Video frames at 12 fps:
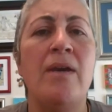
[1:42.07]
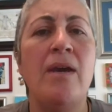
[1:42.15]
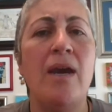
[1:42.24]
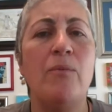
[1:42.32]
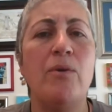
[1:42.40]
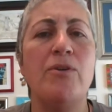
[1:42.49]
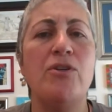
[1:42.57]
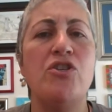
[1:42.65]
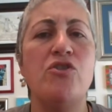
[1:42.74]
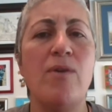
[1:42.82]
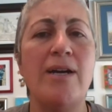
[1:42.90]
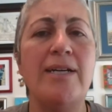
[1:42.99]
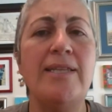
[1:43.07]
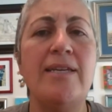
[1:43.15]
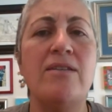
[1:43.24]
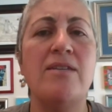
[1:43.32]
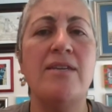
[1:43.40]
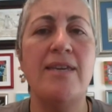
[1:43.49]
and we were struggling
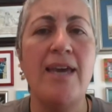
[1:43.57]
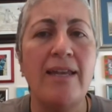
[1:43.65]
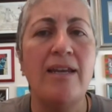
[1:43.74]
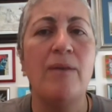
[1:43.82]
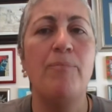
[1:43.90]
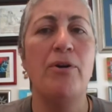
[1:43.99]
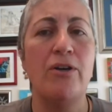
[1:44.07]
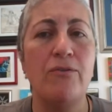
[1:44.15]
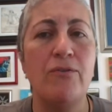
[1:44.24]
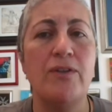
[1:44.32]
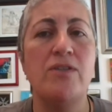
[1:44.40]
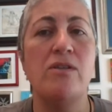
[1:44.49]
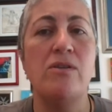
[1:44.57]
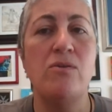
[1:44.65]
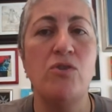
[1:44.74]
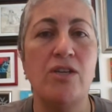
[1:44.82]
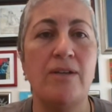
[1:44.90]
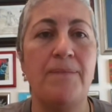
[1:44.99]
to get a perfect
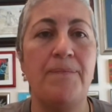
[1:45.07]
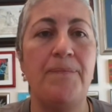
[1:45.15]
solution.